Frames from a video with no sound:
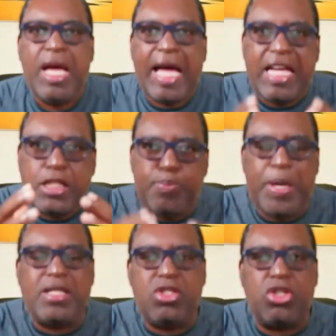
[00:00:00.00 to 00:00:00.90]
I
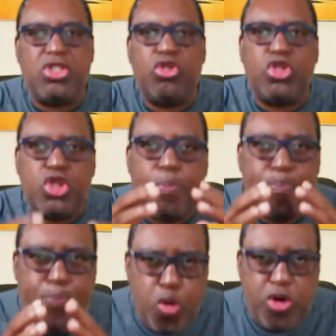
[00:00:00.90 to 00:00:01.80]
expect us to
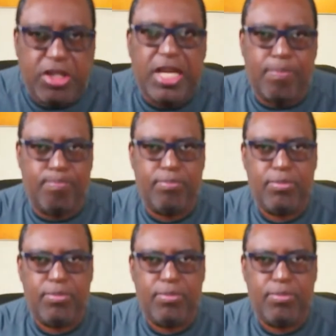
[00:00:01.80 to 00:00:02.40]
support them.